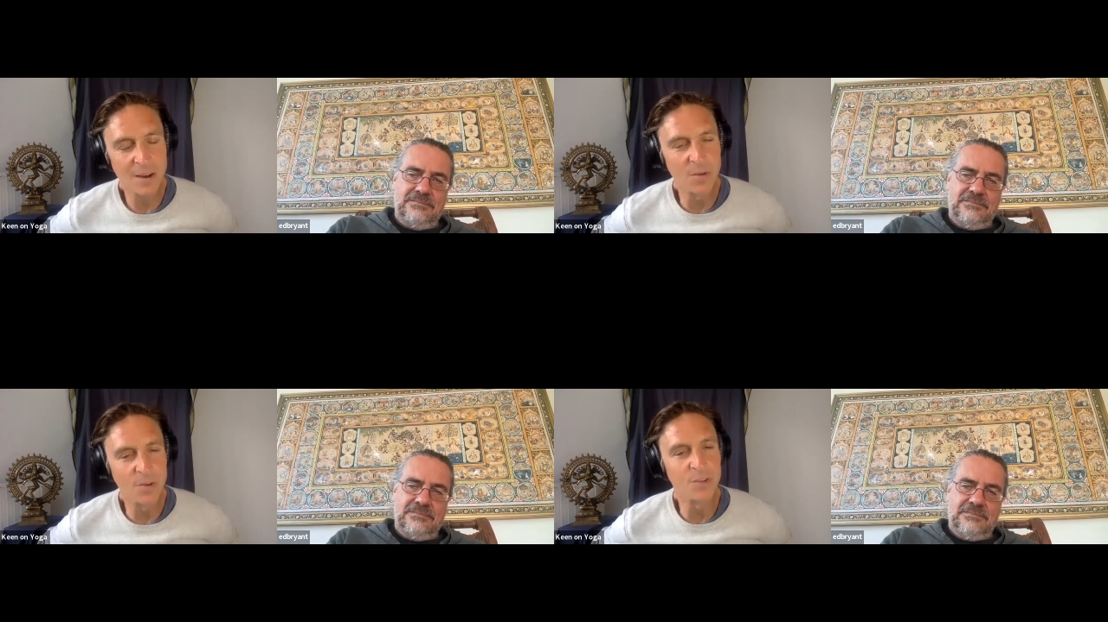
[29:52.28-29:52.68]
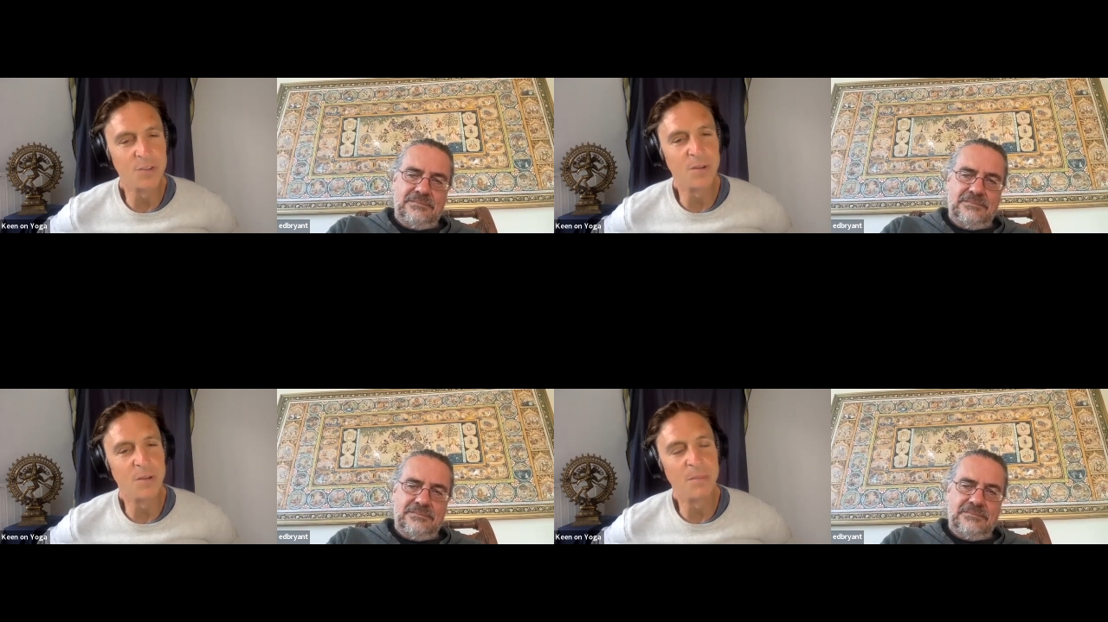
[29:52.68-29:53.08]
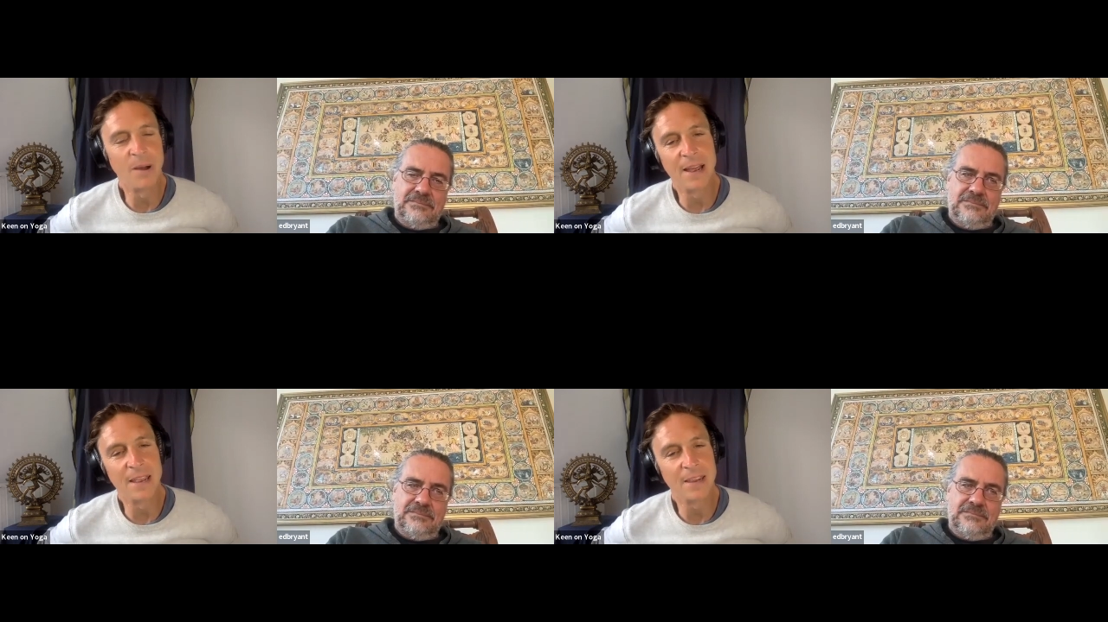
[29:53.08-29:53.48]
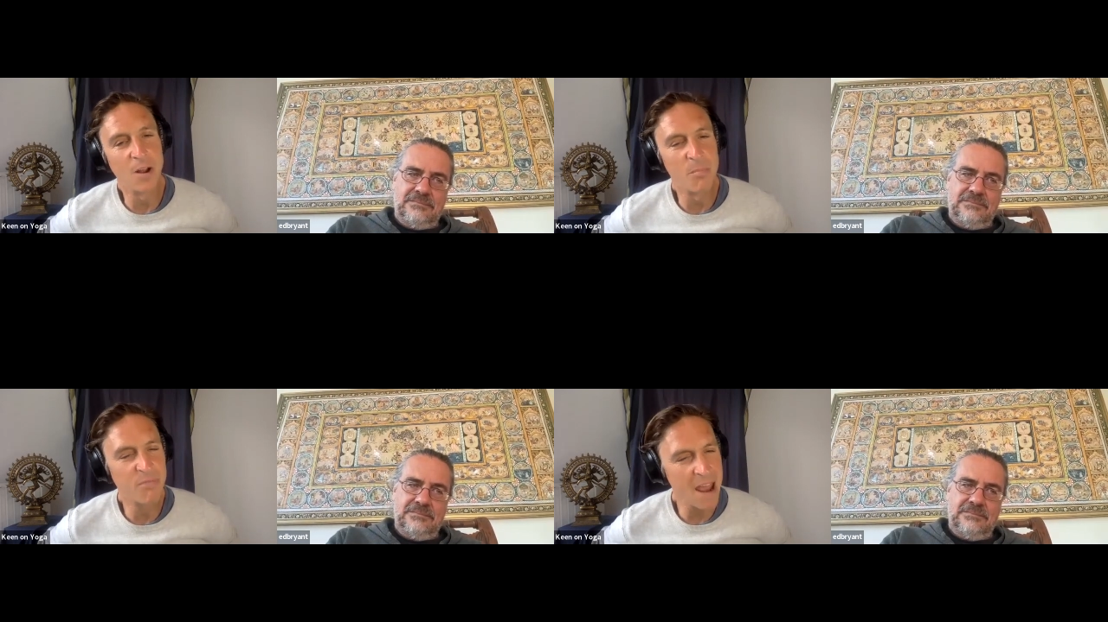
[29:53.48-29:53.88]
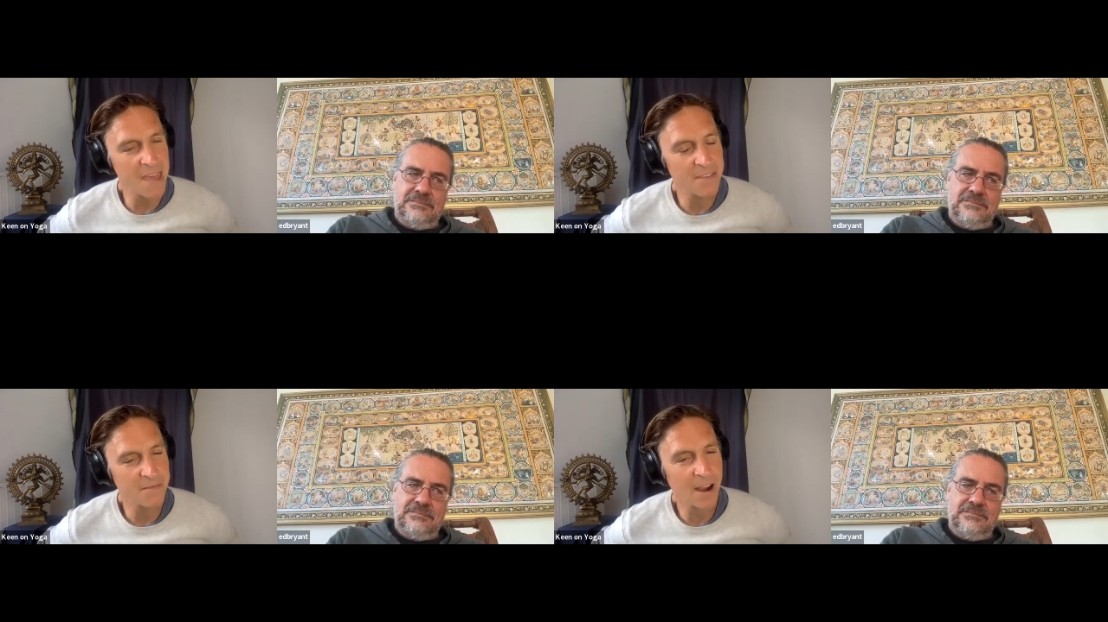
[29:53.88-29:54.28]
Speaker 1: or you can do it by you know
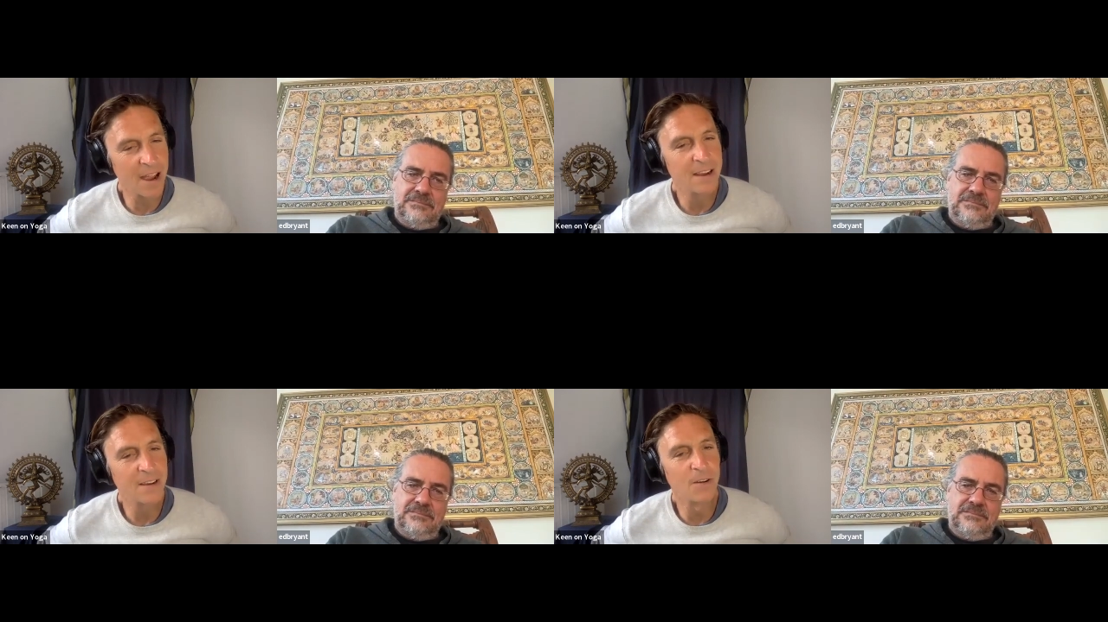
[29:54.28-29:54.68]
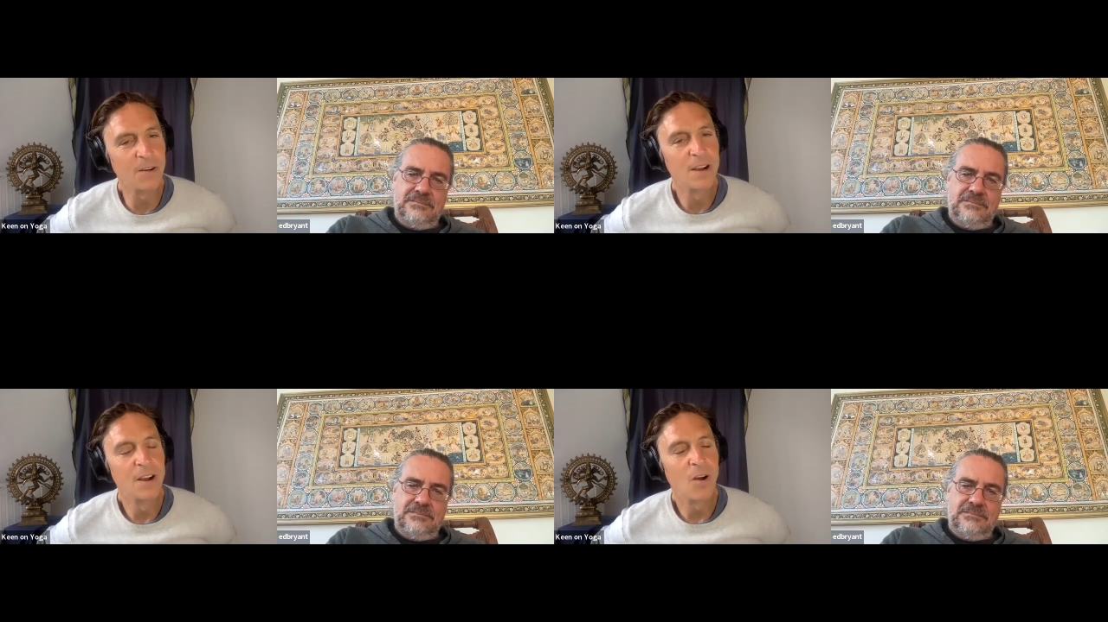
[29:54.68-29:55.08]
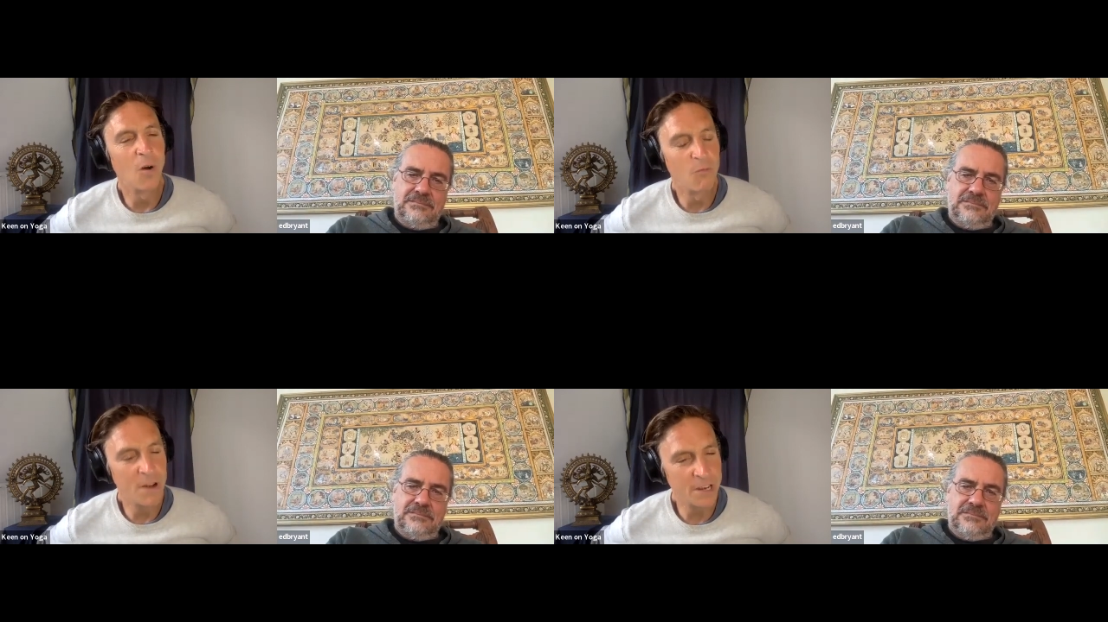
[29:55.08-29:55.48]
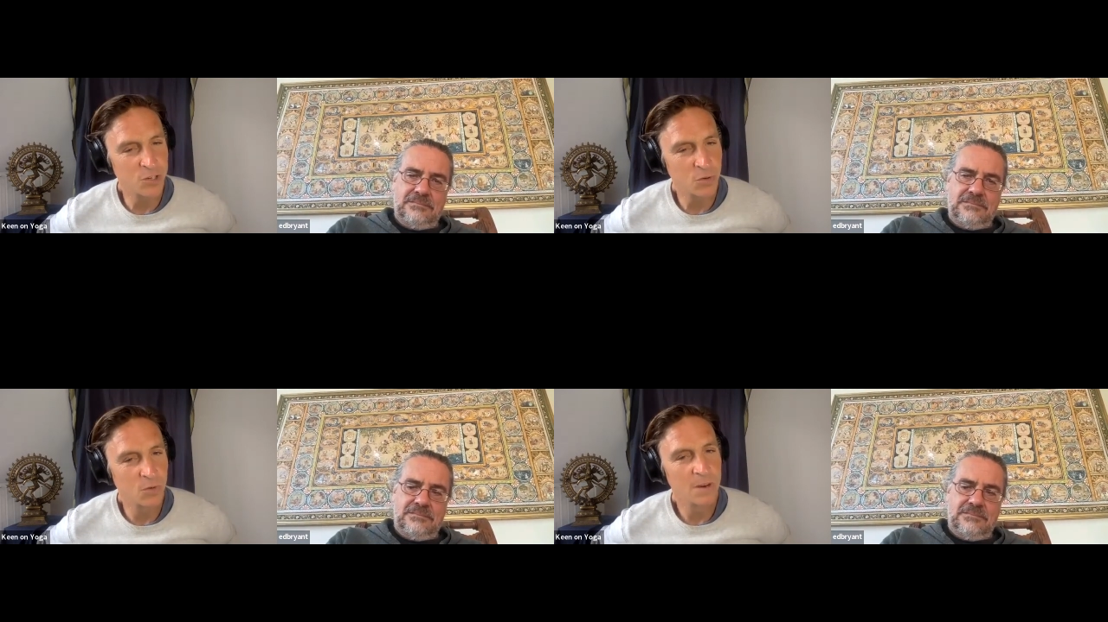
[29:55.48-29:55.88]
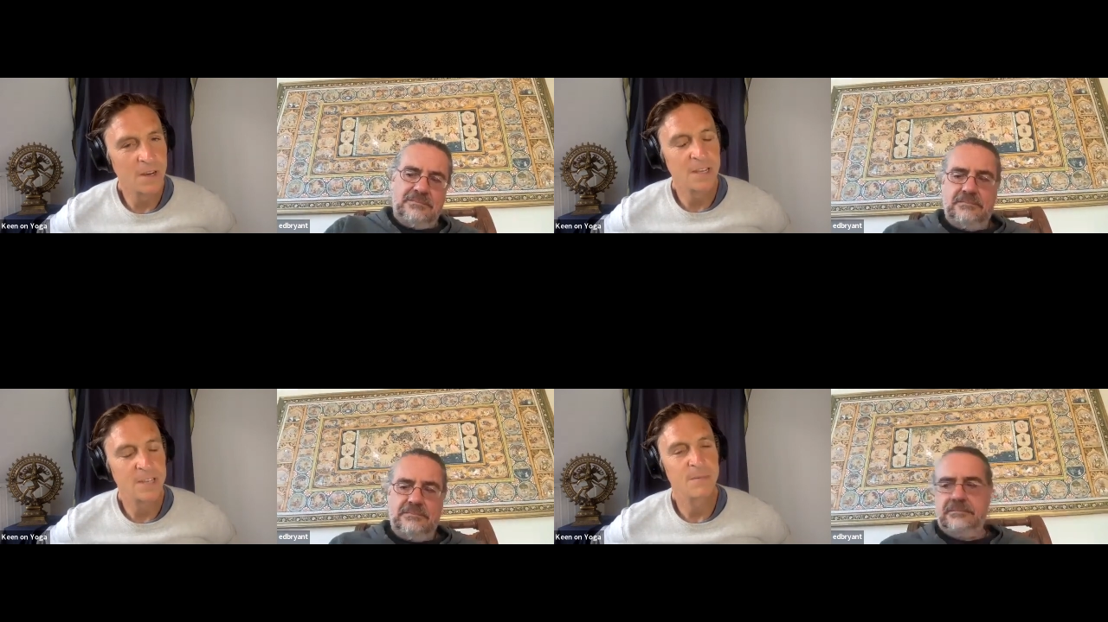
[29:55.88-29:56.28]
breath, right, or or ritual."
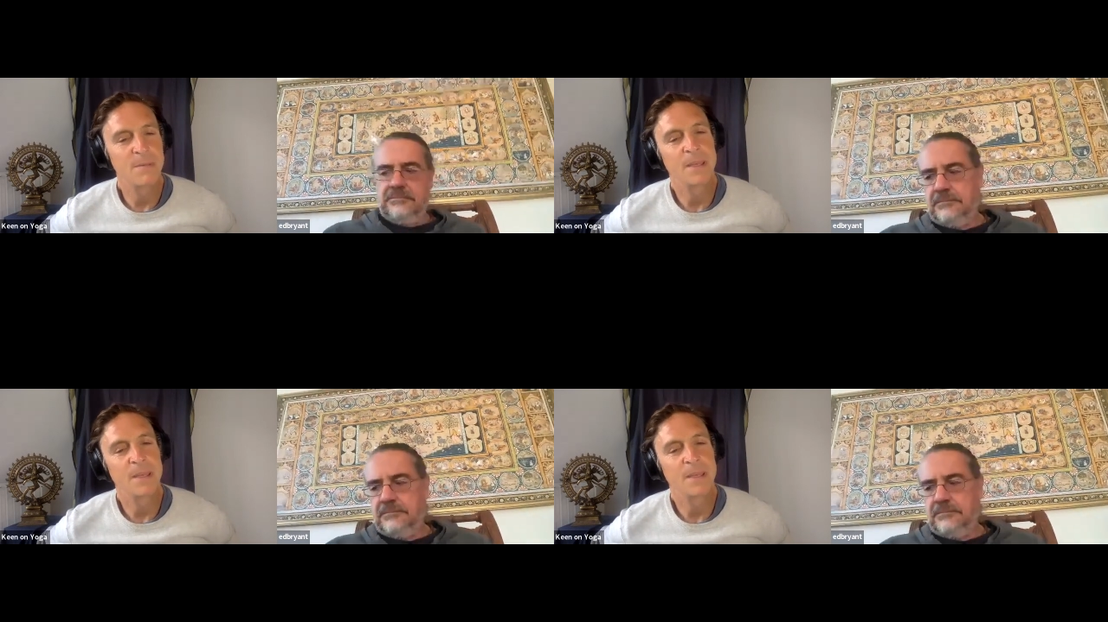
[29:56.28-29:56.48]
So maybe